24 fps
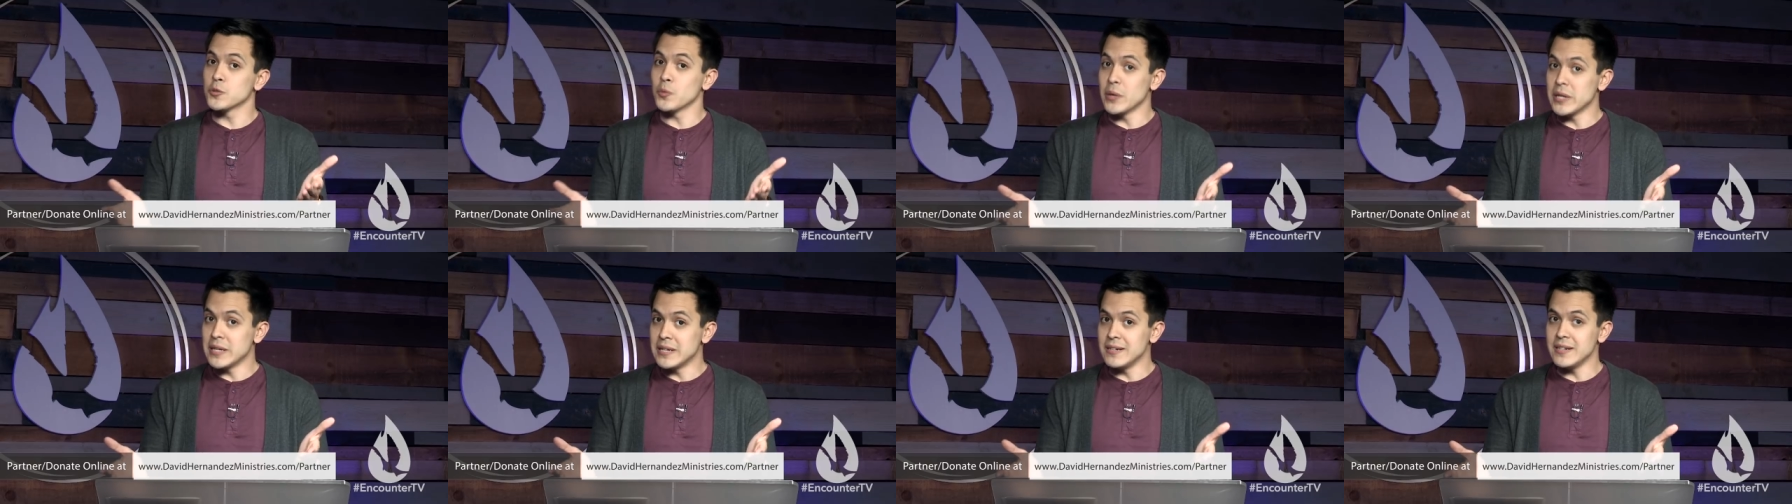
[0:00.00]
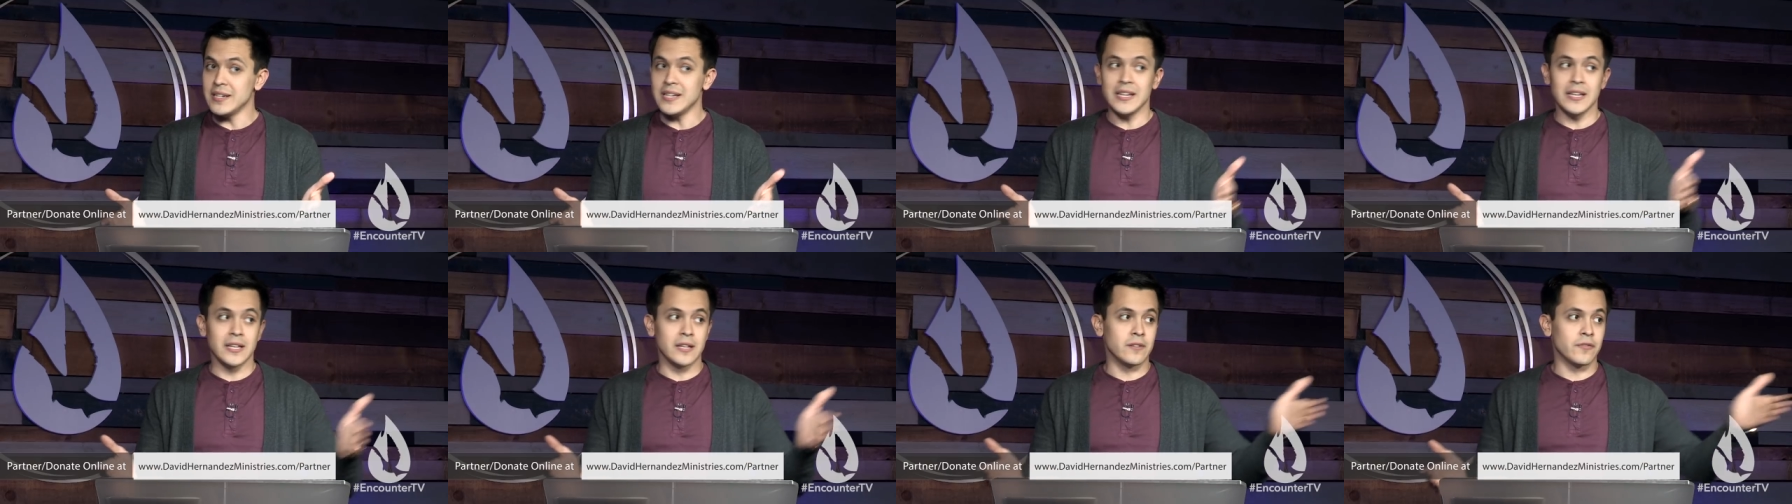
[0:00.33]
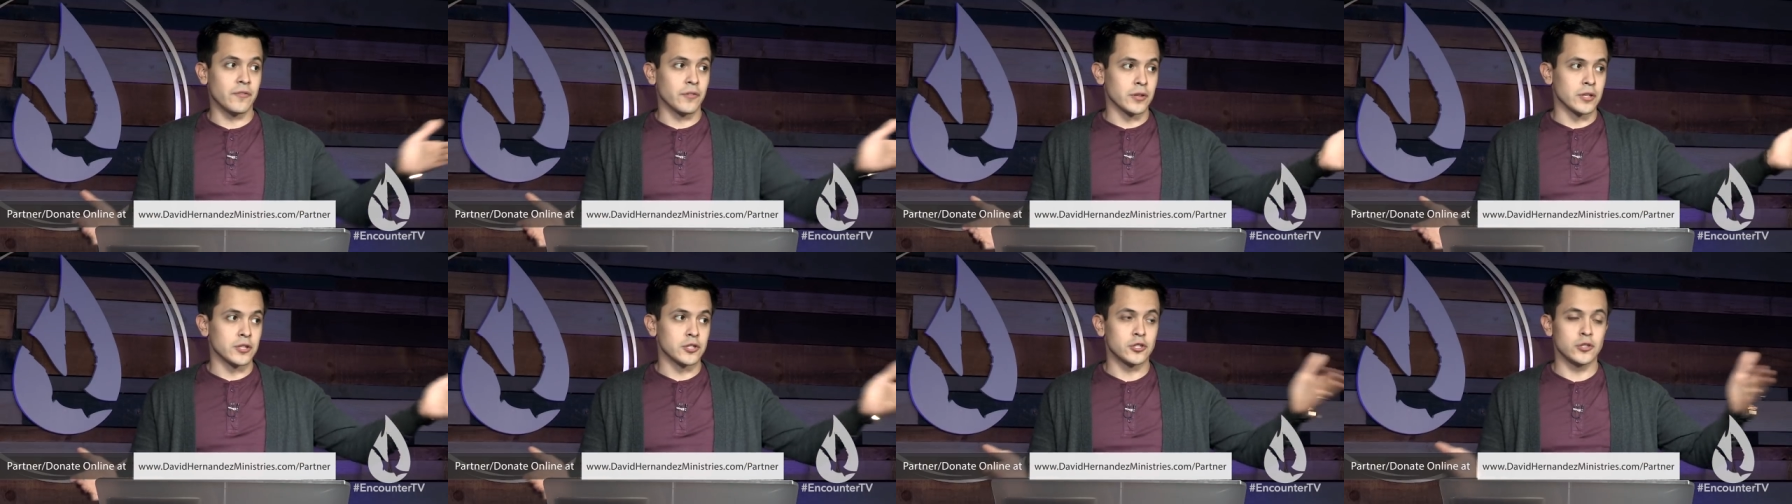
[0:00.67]
we'd need
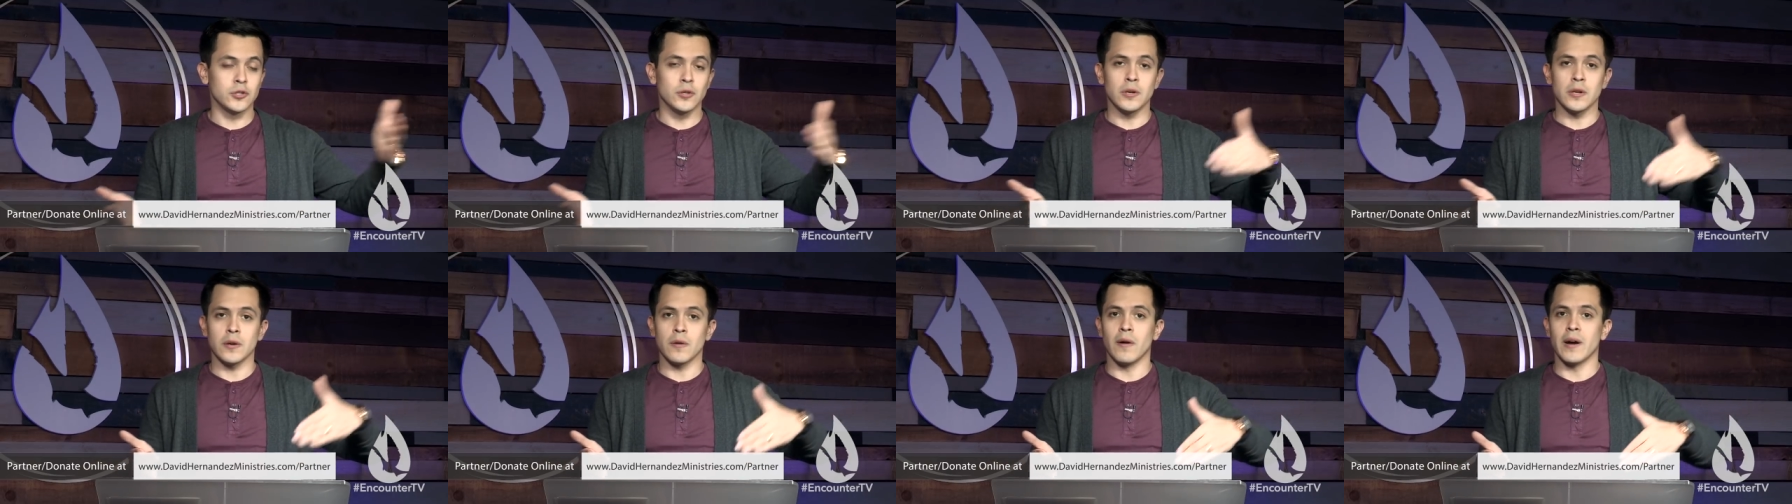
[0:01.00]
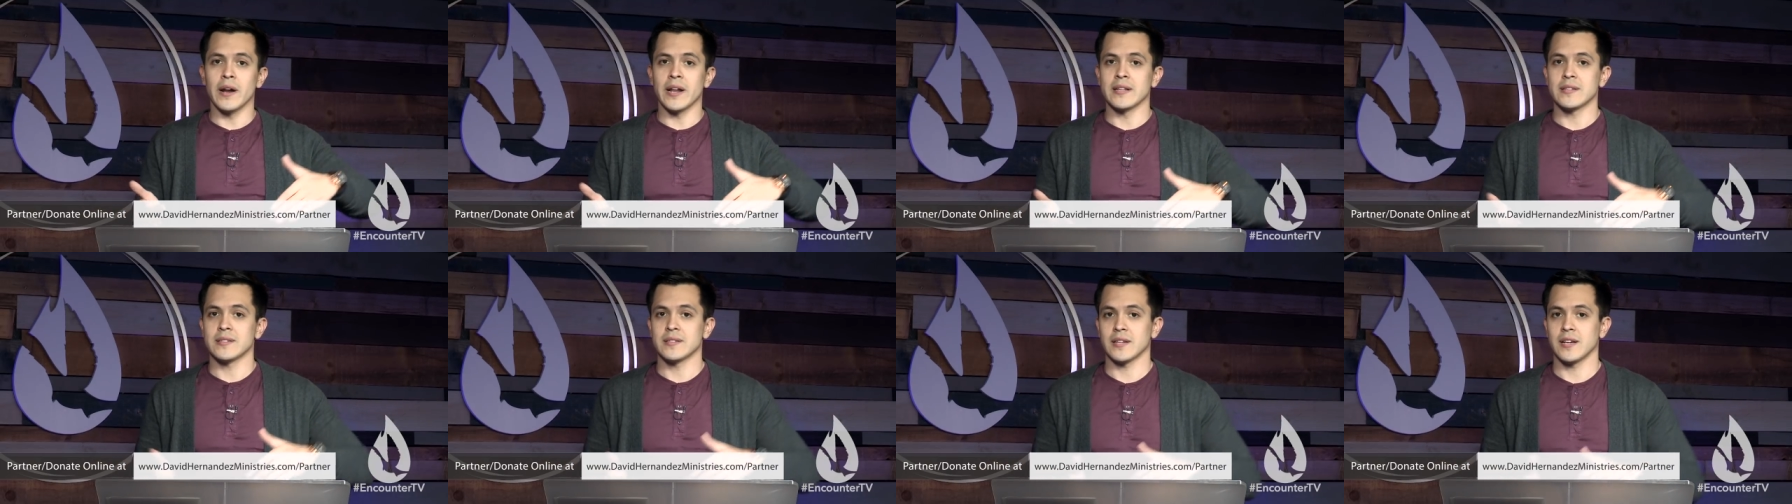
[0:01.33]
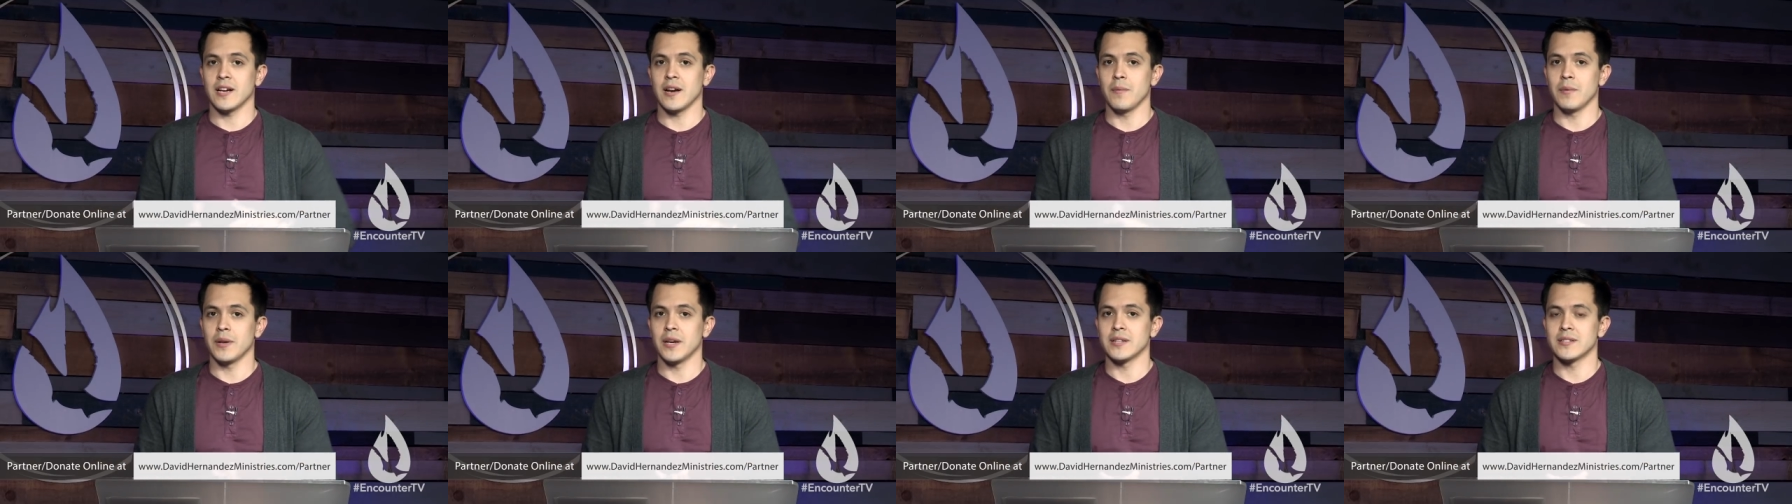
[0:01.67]
for the studio audience to
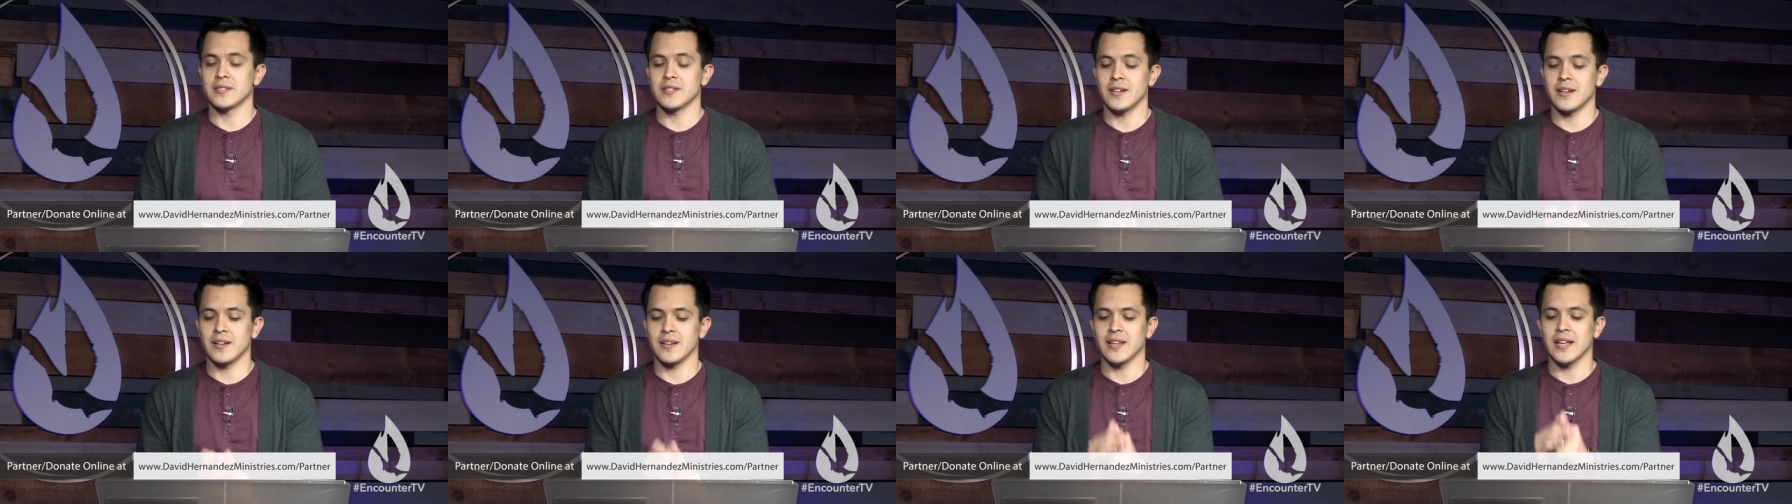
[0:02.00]
come in and sit in.